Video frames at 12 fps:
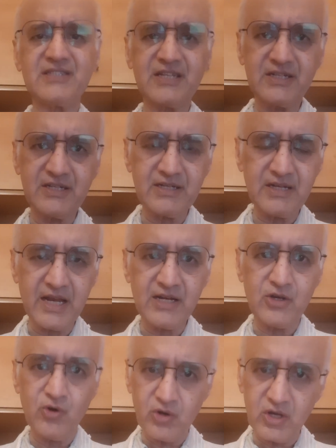and
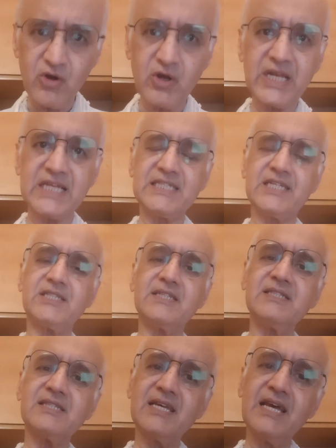local
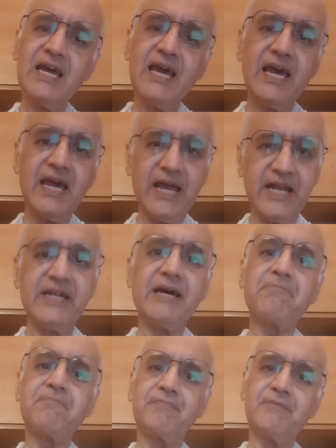organizations end
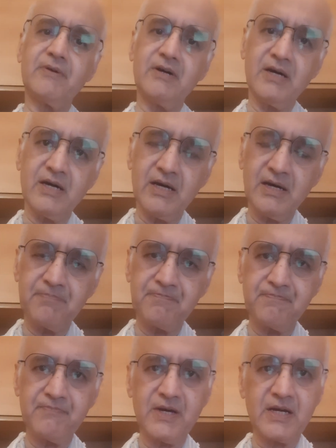up
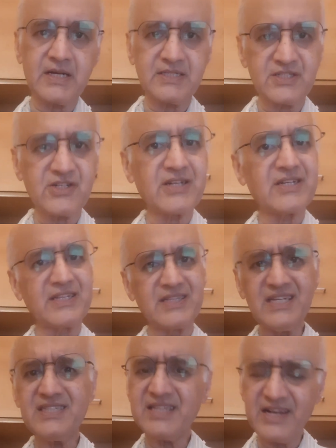constructing
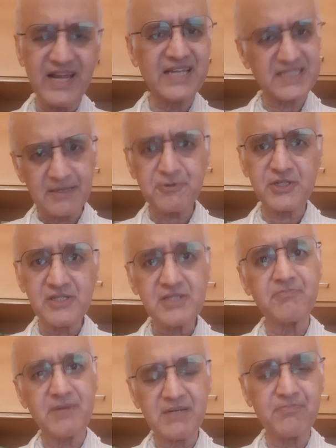these. There are exceptions,
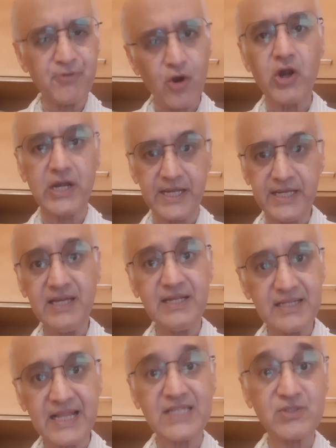but broadly,
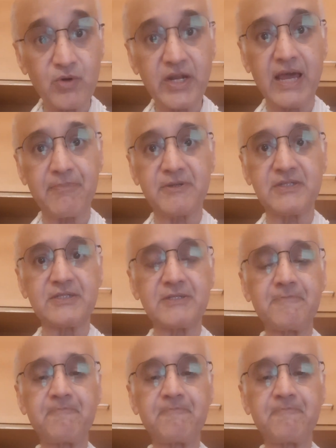that's what happens.